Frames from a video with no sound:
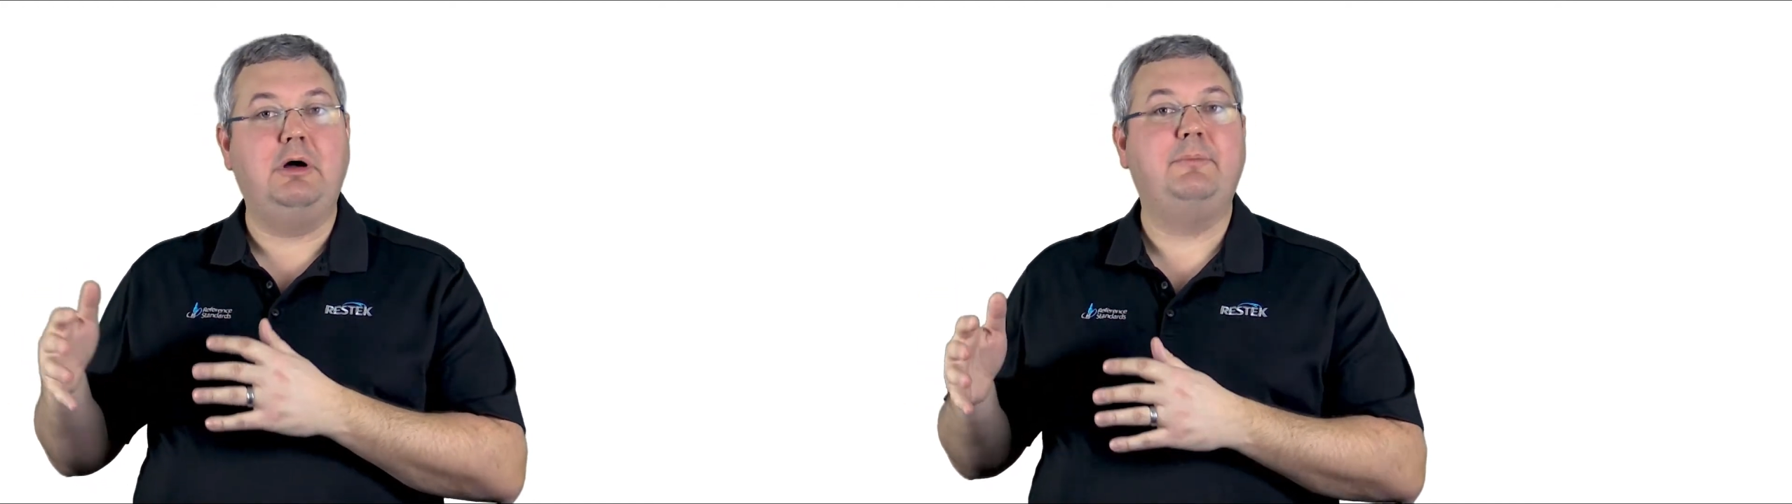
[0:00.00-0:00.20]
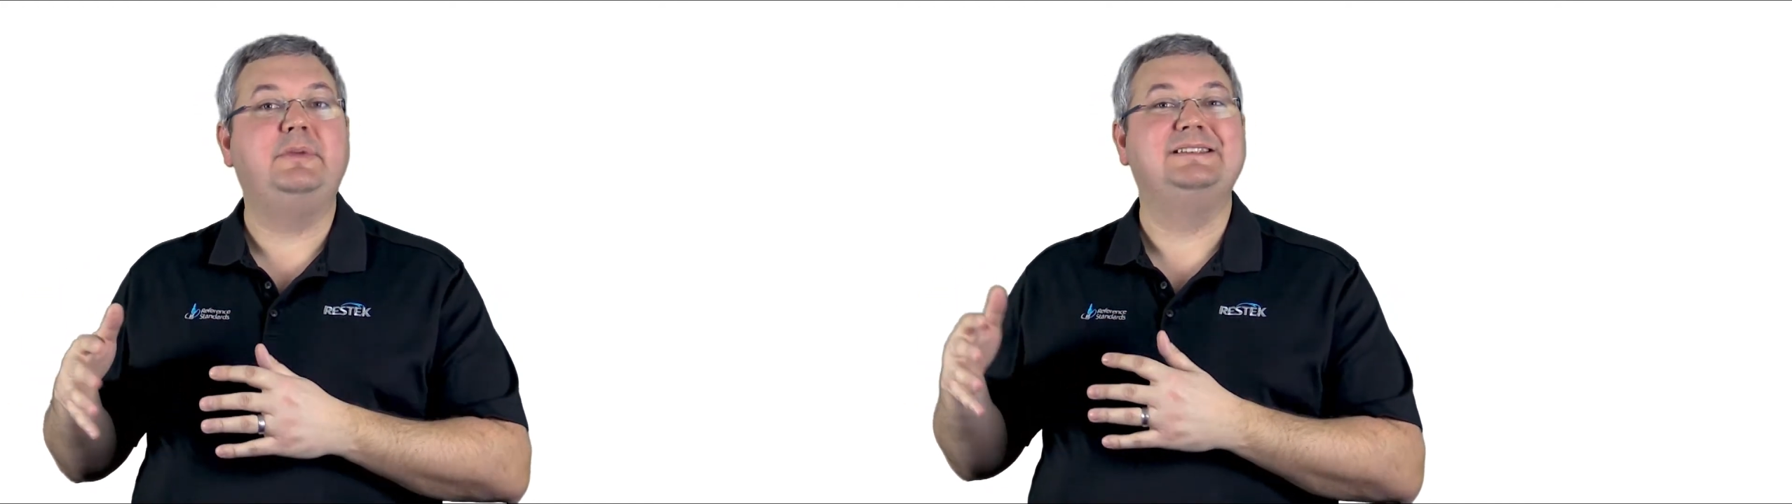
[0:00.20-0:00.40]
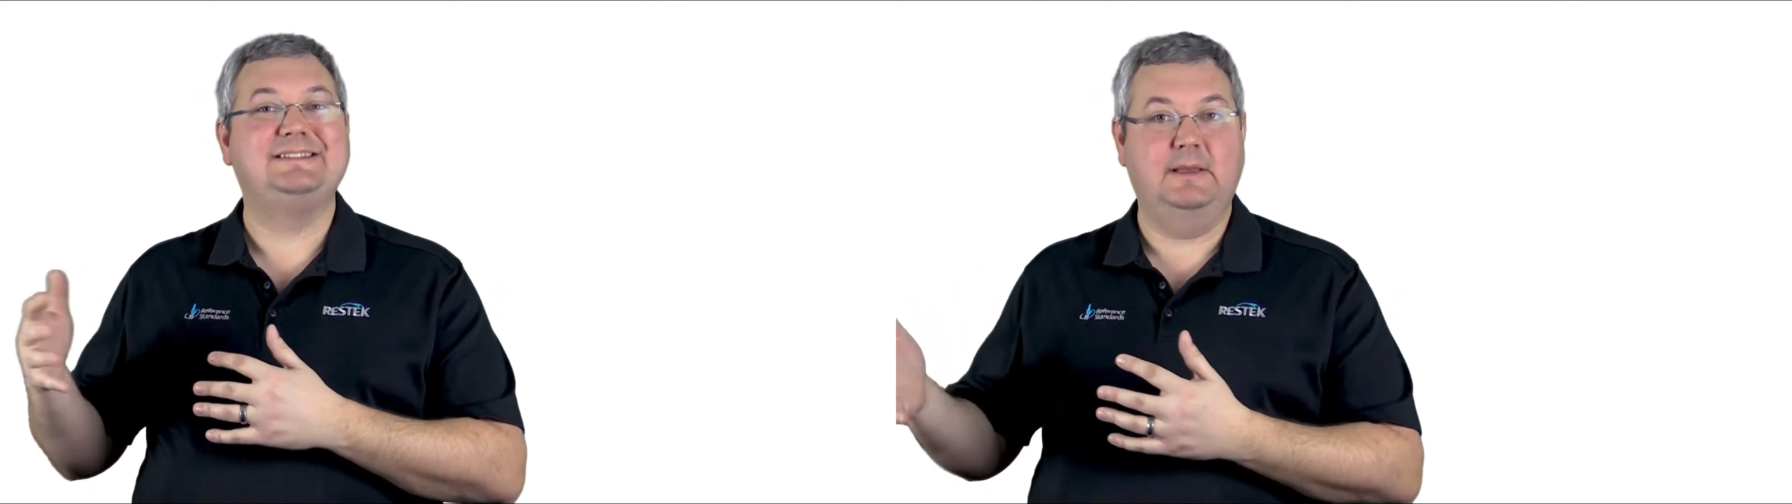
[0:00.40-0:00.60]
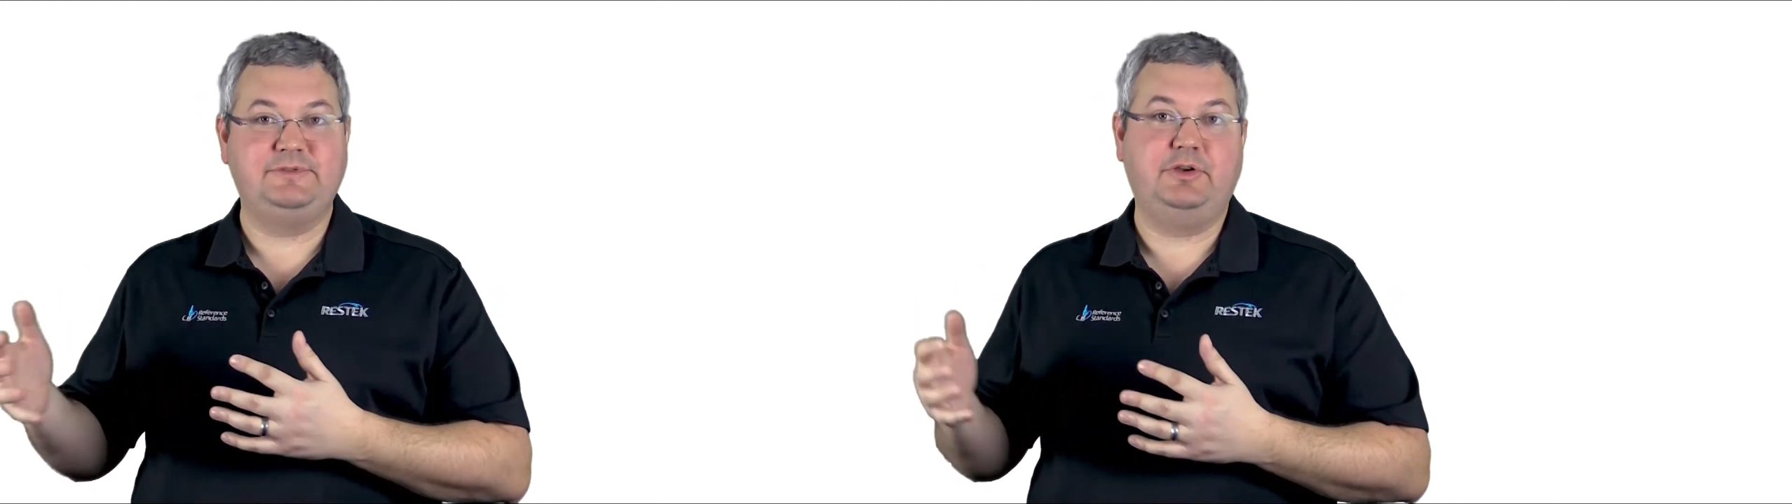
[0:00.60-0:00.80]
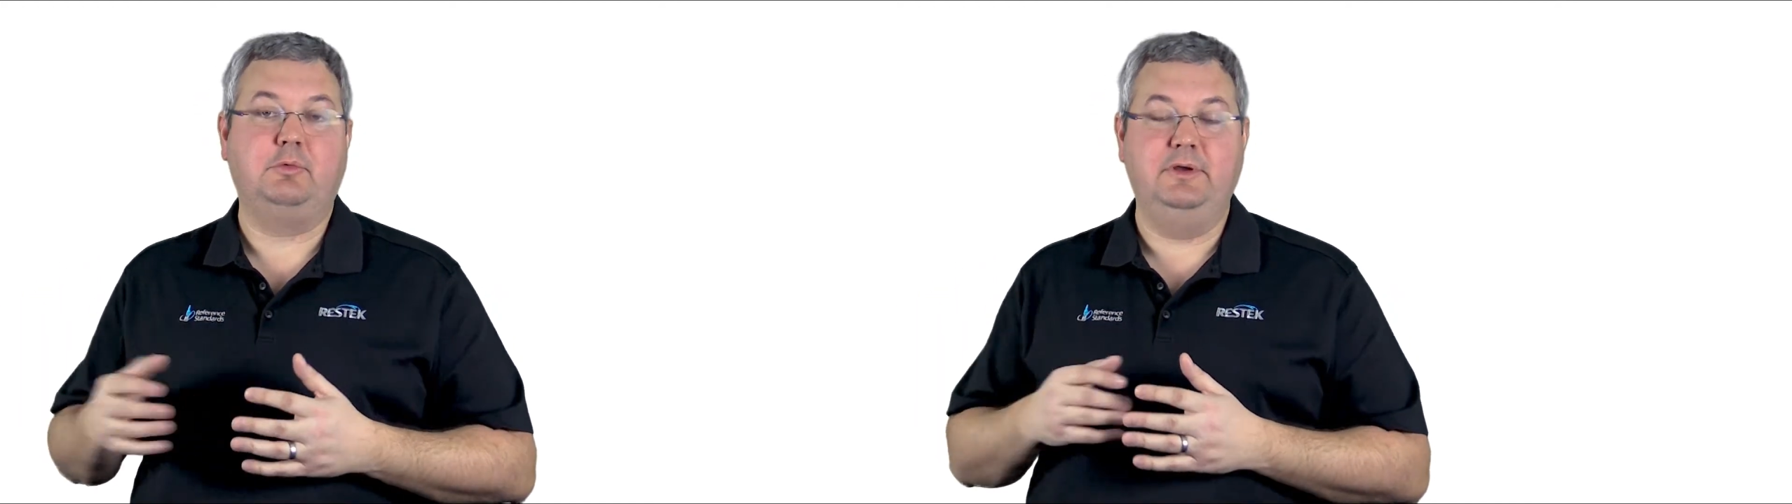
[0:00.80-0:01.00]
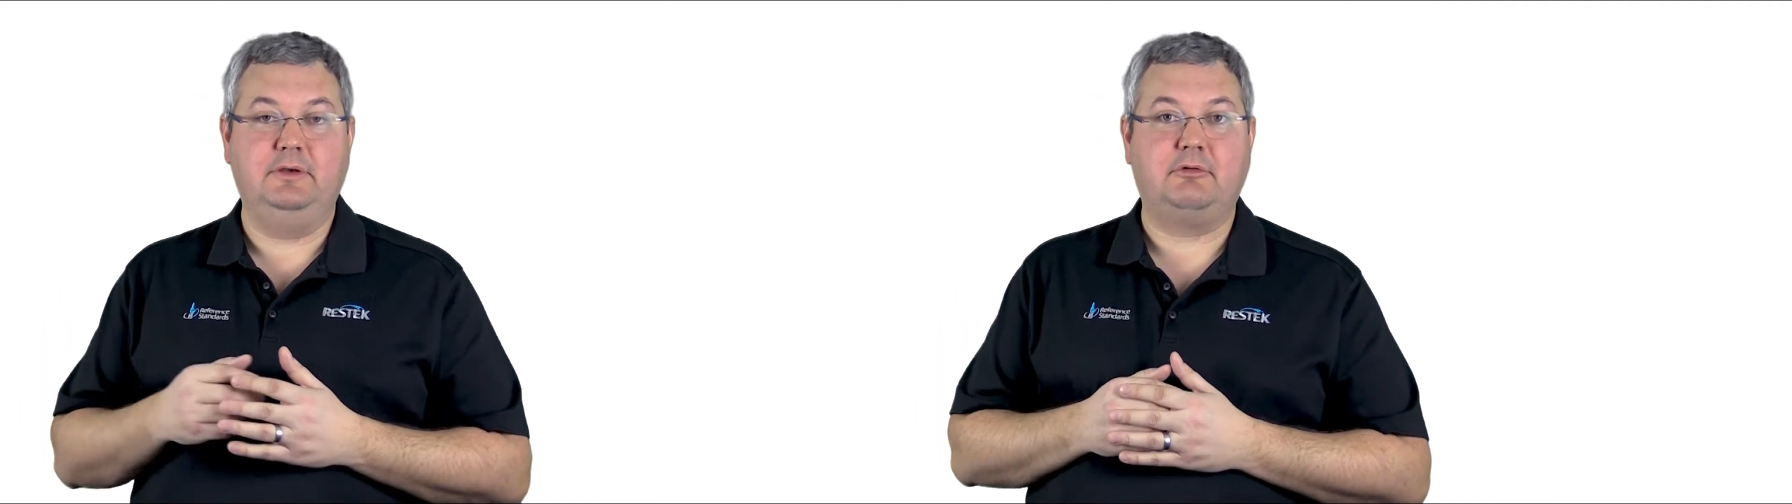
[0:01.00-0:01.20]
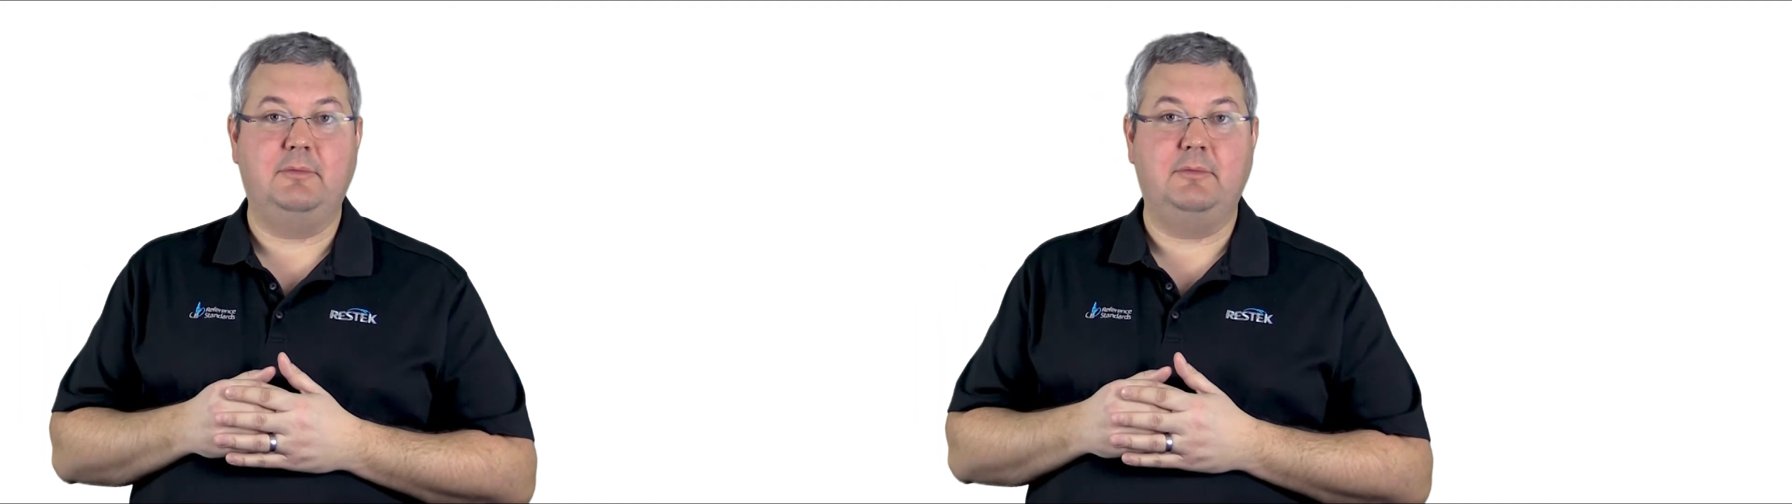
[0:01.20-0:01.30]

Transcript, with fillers: up in subsequent